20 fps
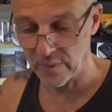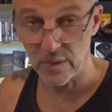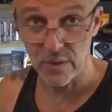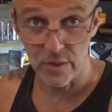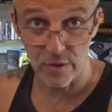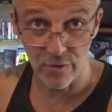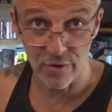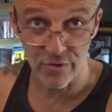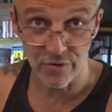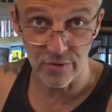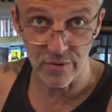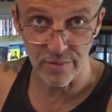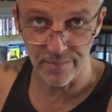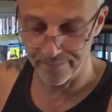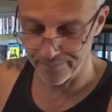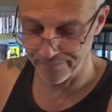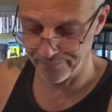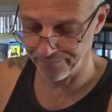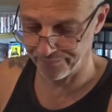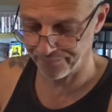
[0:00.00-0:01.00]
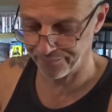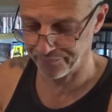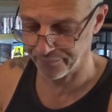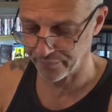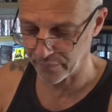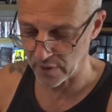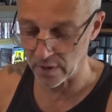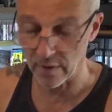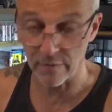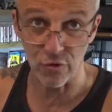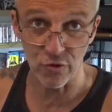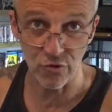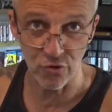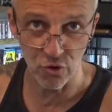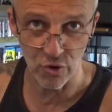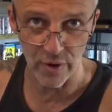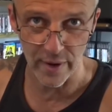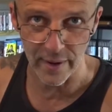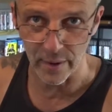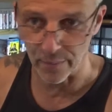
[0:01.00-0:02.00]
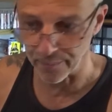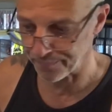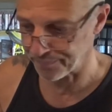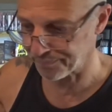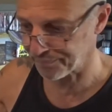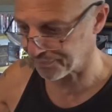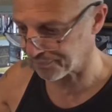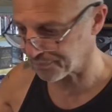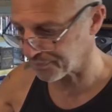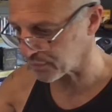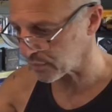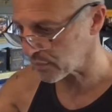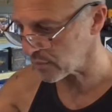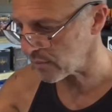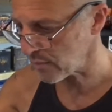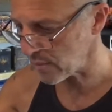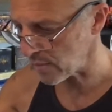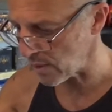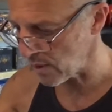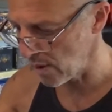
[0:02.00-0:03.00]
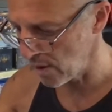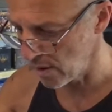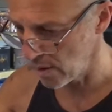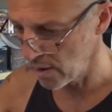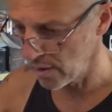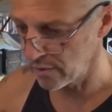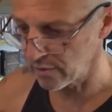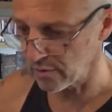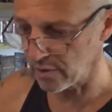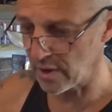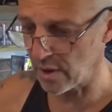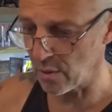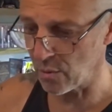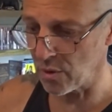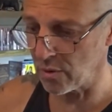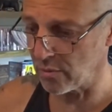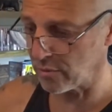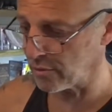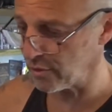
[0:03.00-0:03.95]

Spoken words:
there isn't. I've just took it out. So now what we're